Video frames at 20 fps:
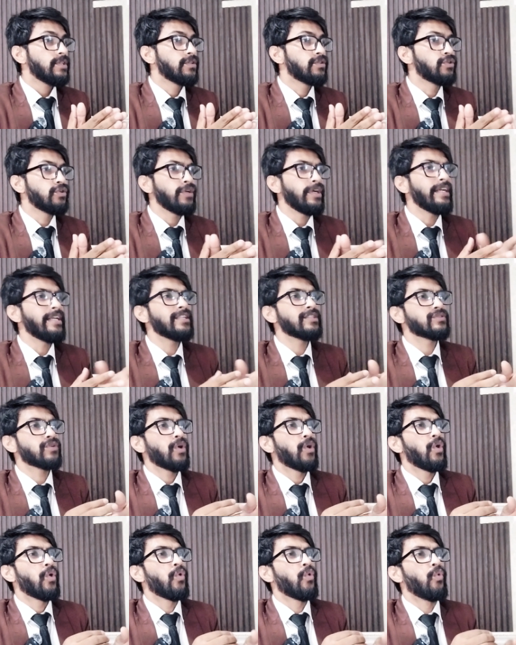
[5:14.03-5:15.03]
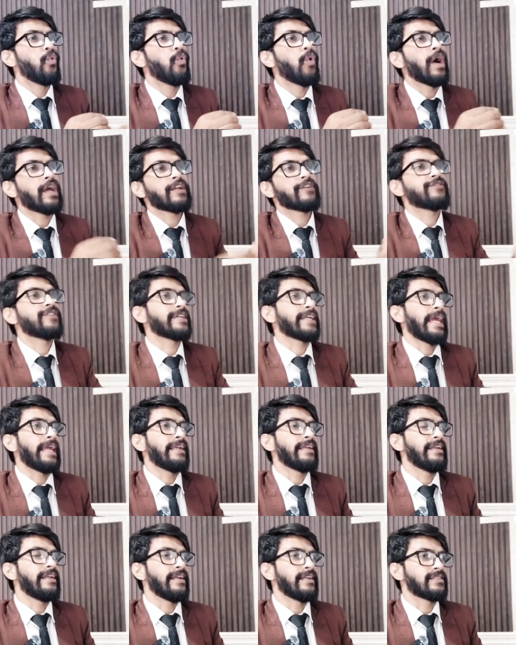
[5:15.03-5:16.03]
so it is one of the
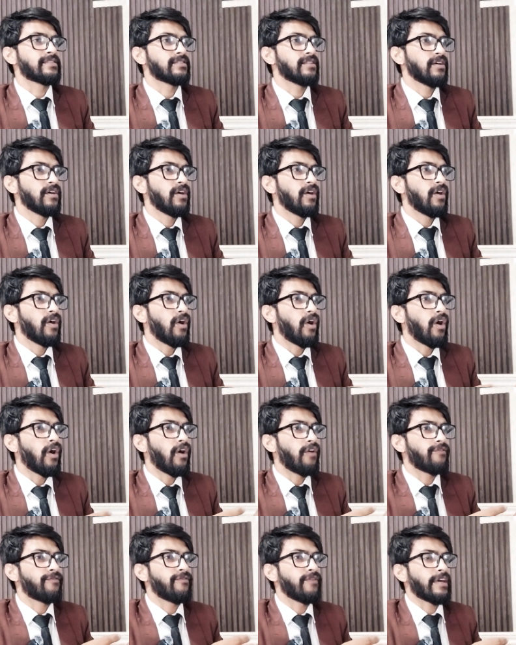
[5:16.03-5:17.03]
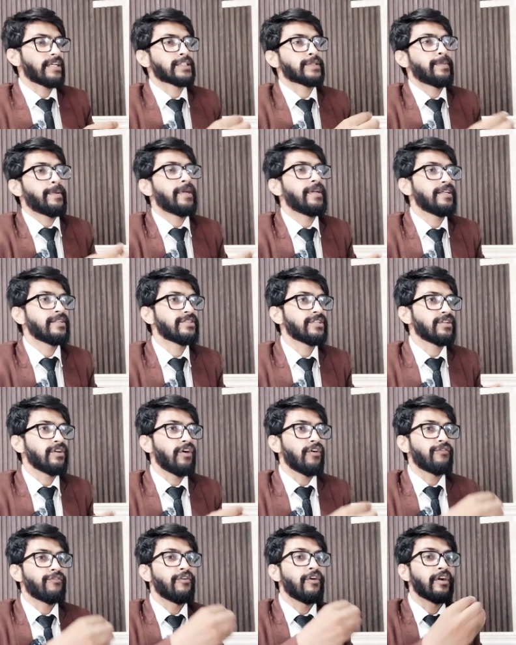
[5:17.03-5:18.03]
candidates of explanation
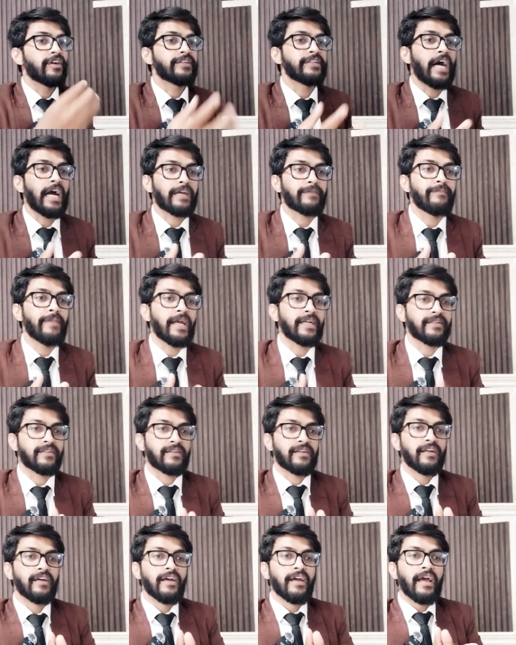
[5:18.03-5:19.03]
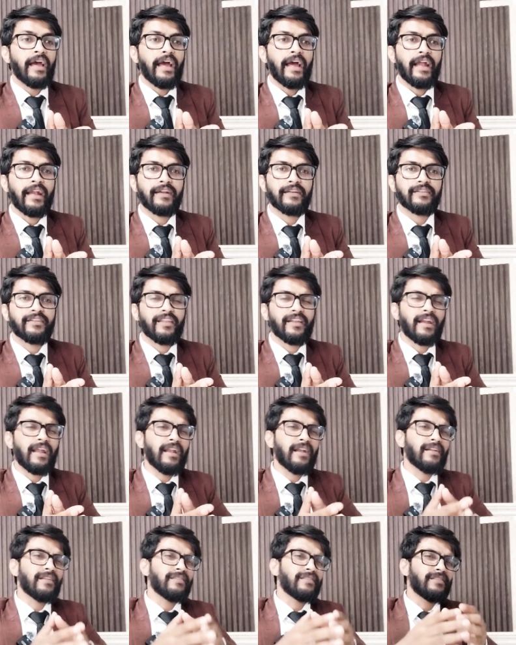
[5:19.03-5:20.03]
of dark matter, and there
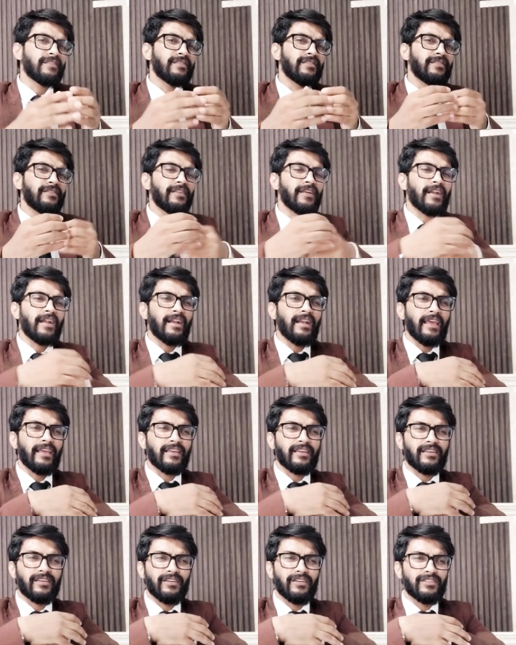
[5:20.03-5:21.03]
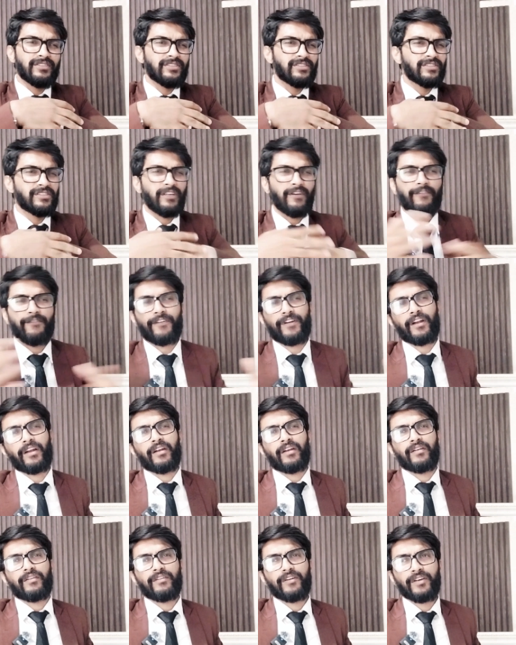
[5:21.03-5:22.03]
are like
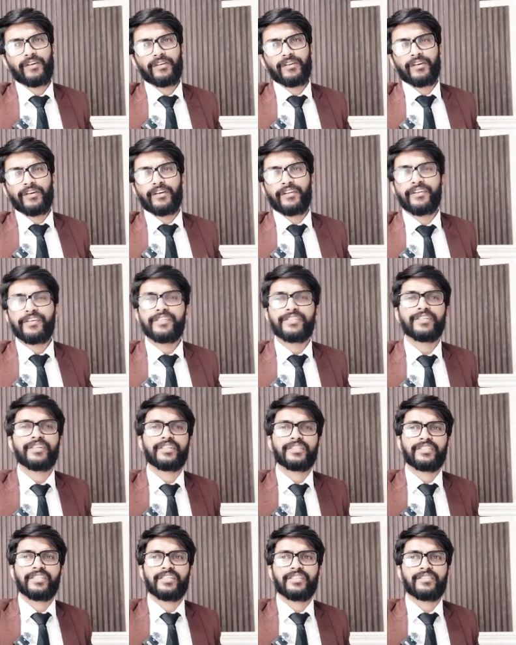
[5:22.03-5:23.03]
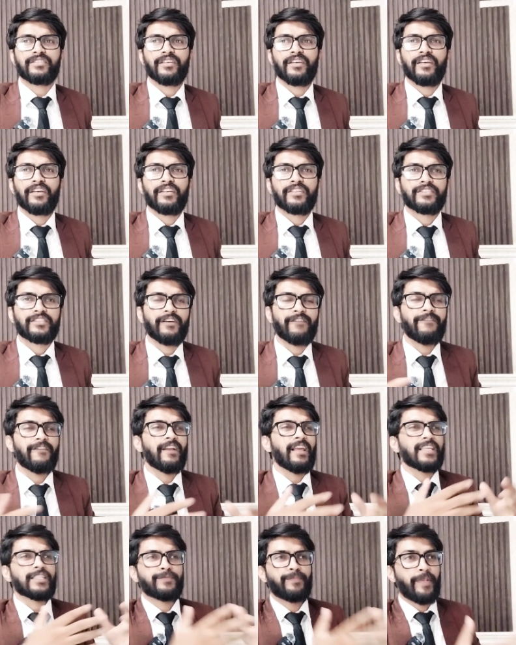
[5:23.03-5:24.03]
several researches,
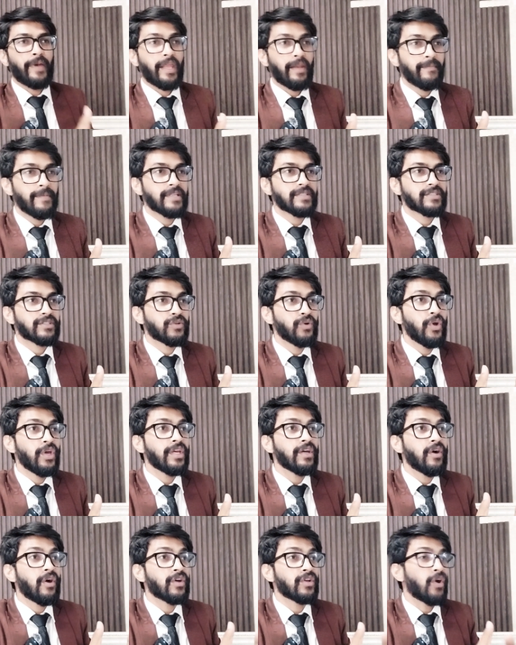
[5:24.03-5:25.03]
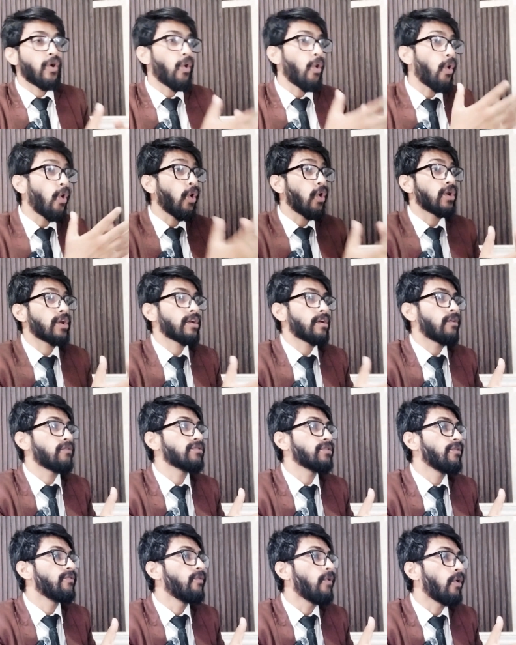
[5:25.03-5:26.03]
several experiments going on all
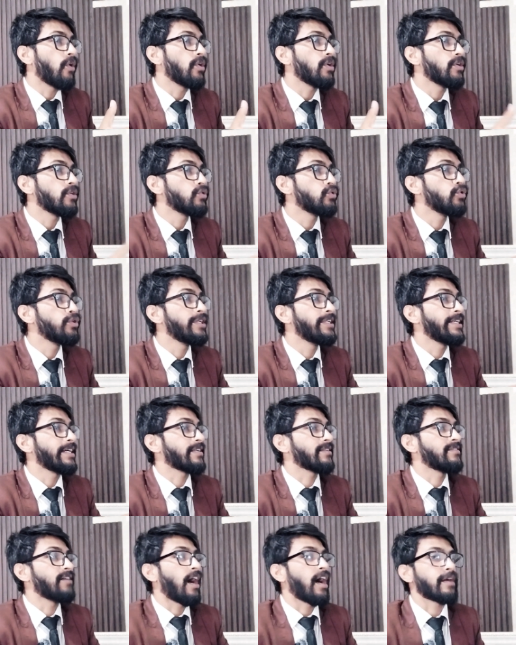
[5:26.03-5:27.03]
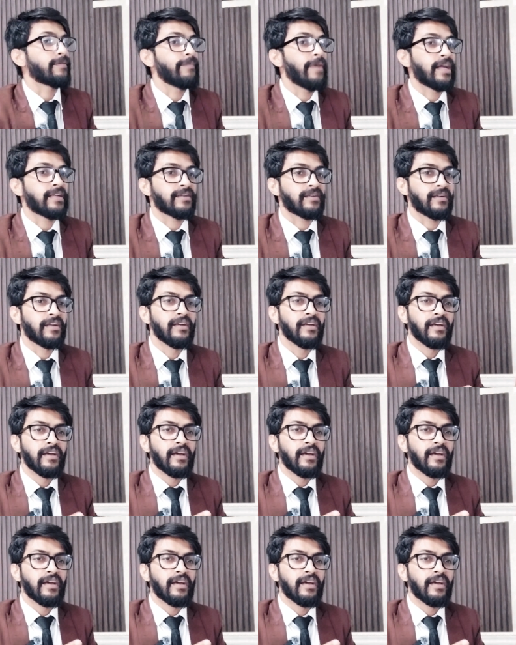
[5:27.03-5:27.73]
around the world to detect dark matter.